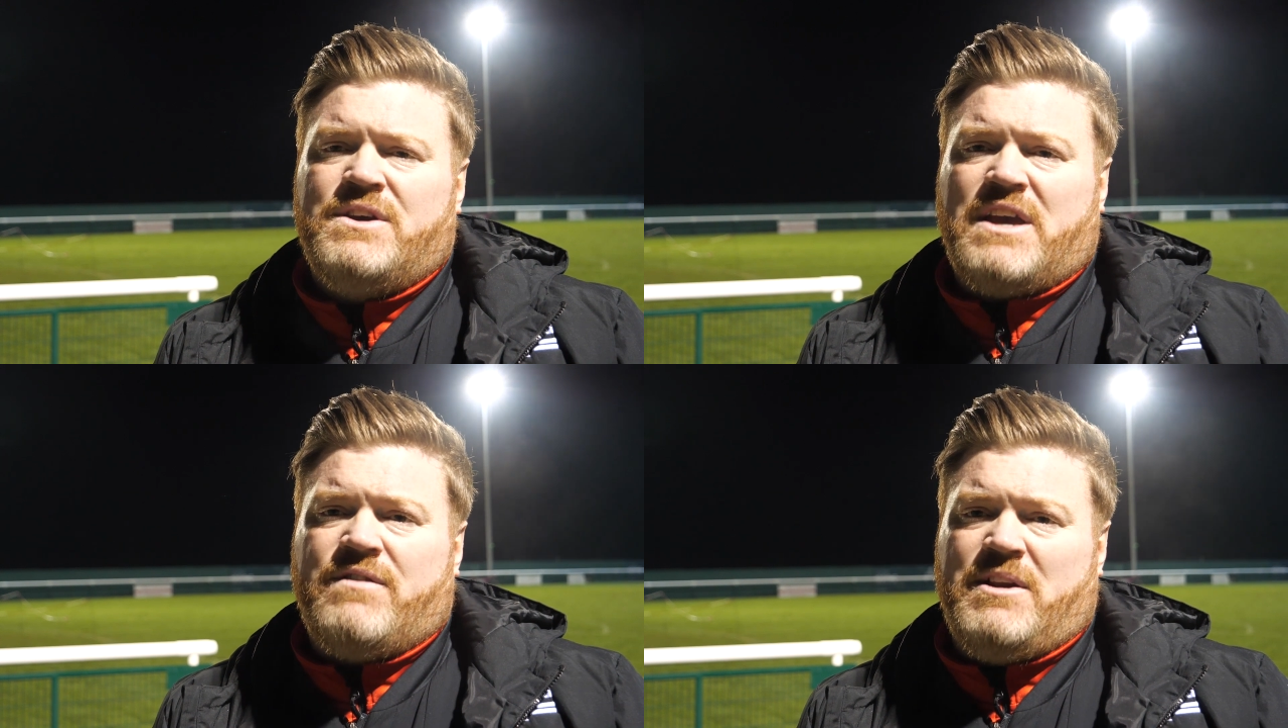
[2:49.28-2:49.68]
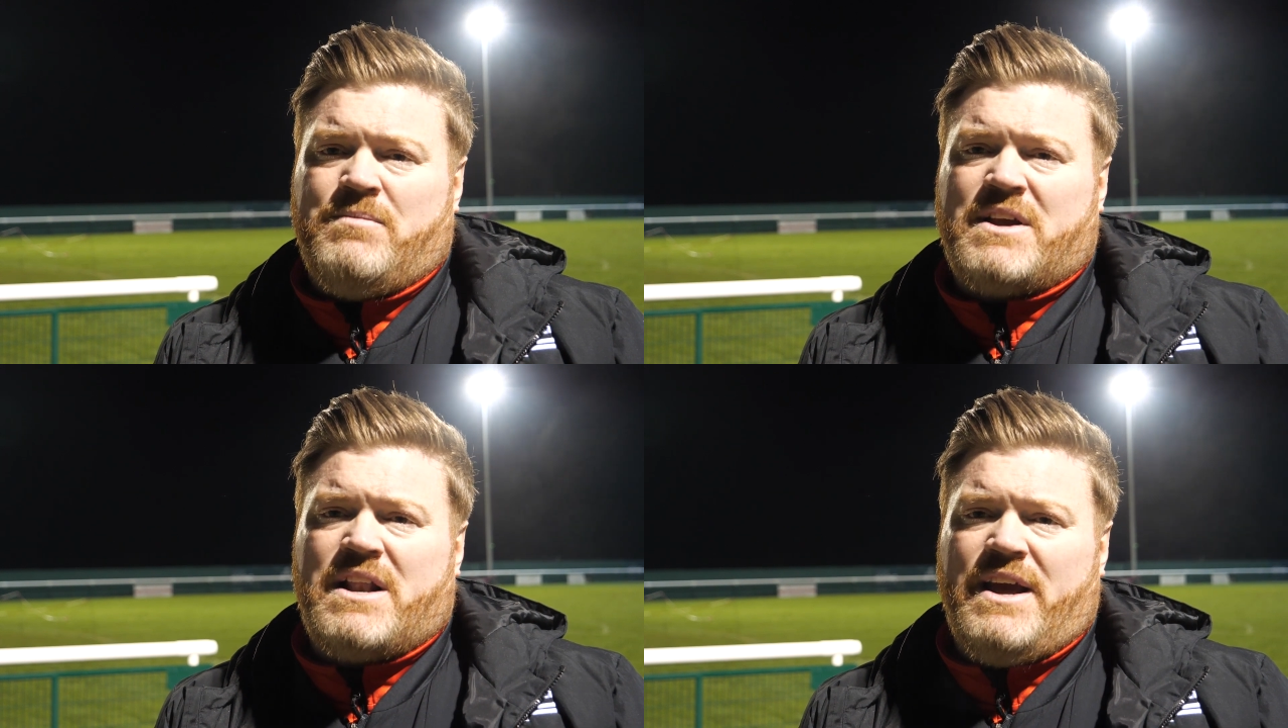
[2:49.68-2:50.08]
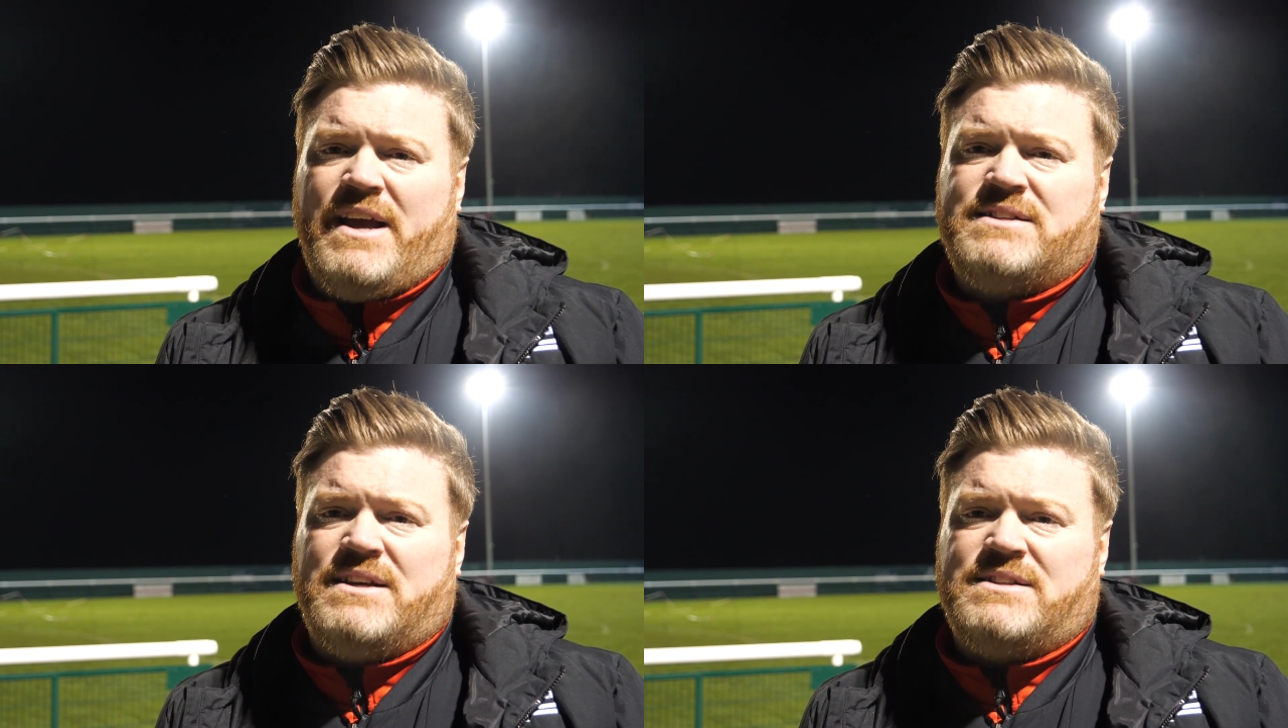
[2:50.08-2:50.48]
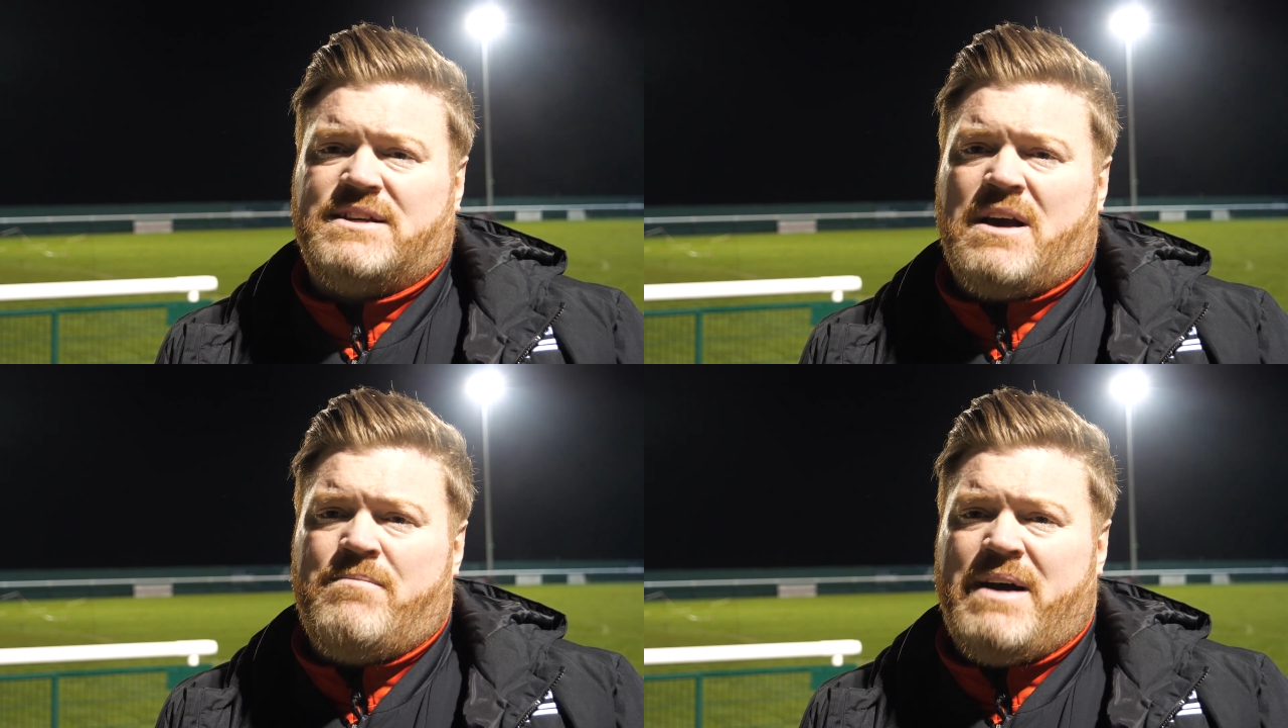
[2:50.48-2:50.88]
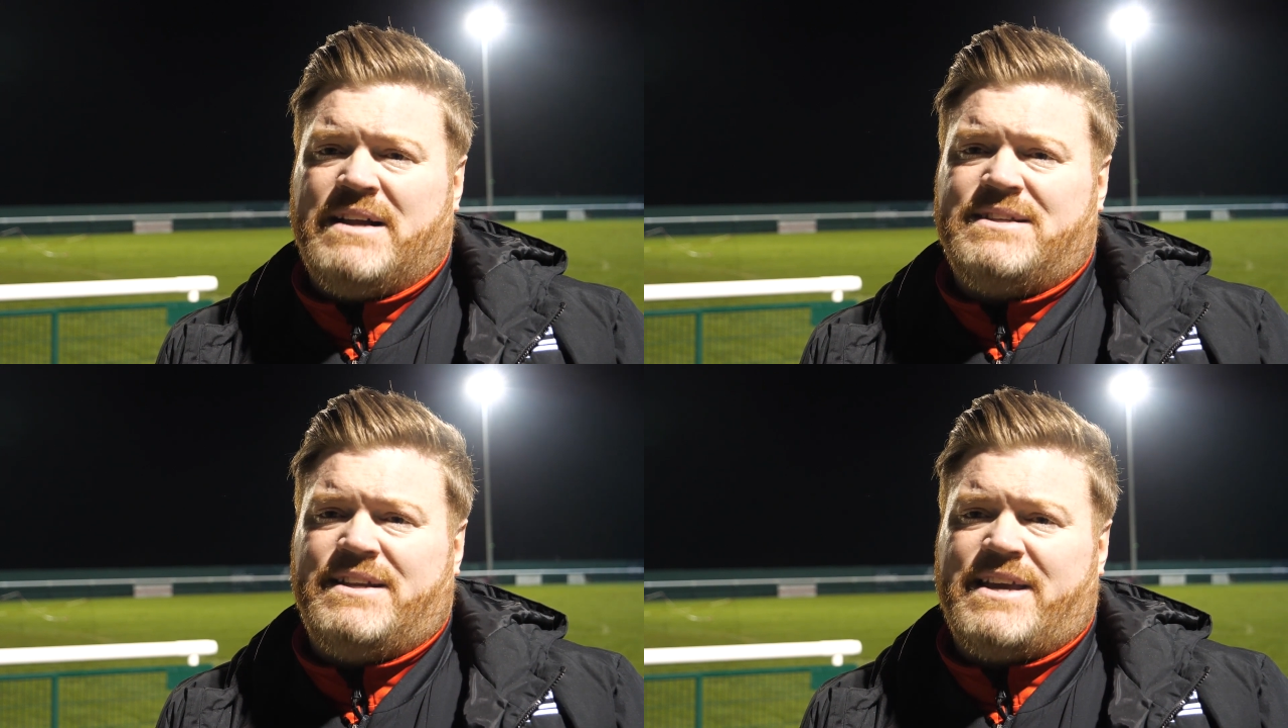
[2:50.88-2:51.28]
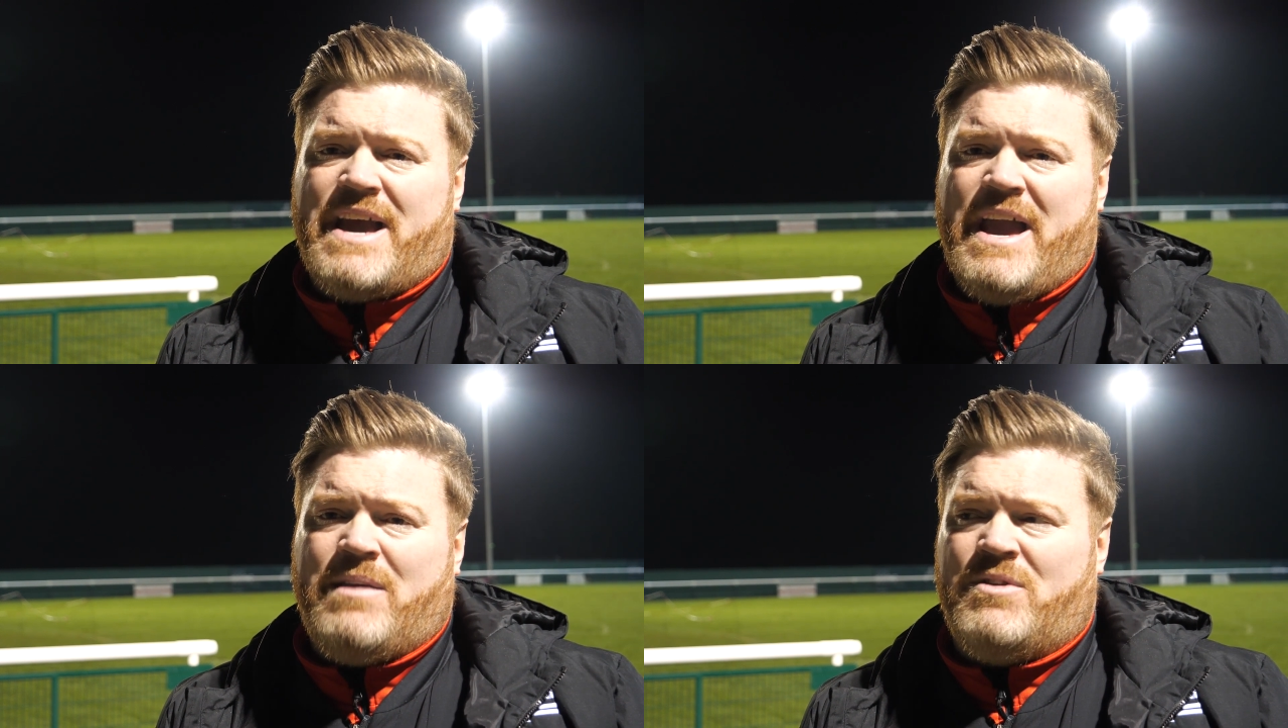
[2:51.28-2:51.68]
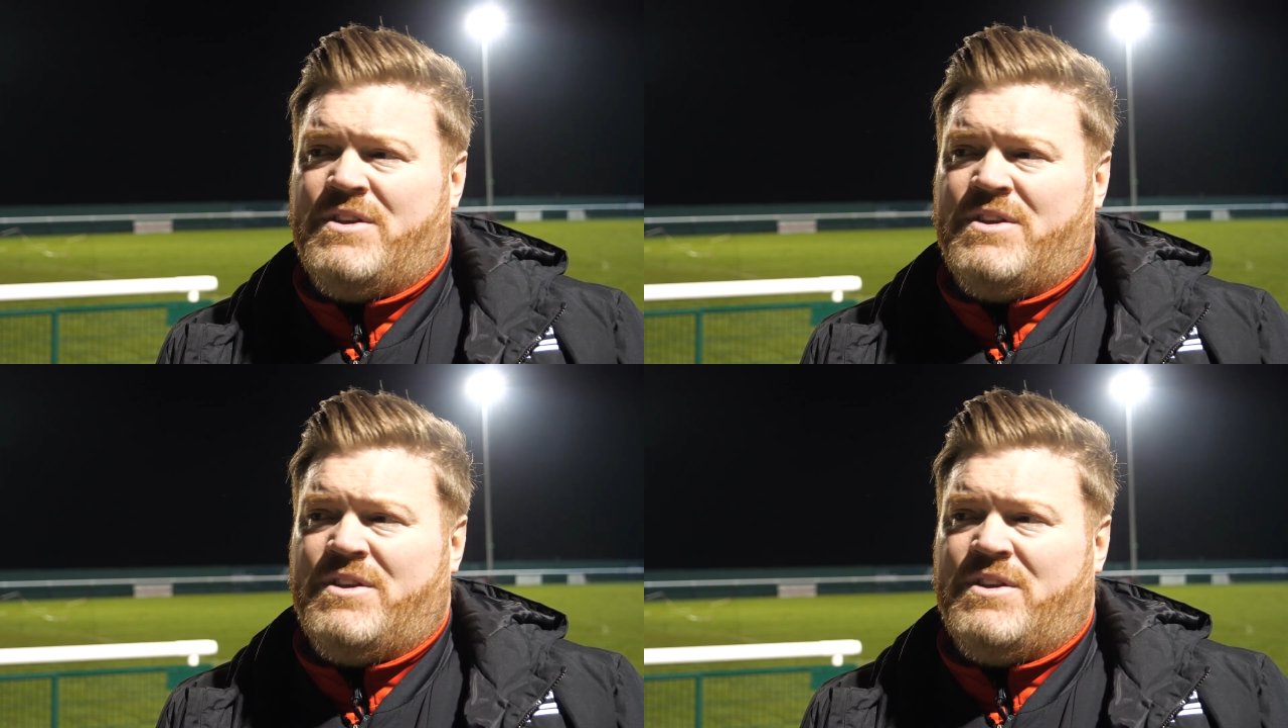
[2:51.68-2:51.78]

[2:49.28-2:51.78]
the clear to come back to the game.